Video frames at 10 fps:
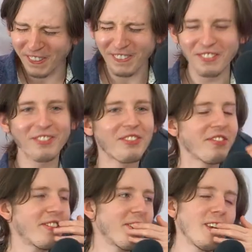I know
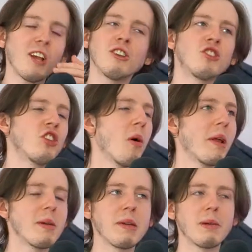there's a lot of people like that. So
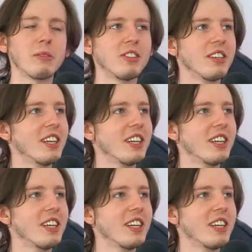many memes. I'm,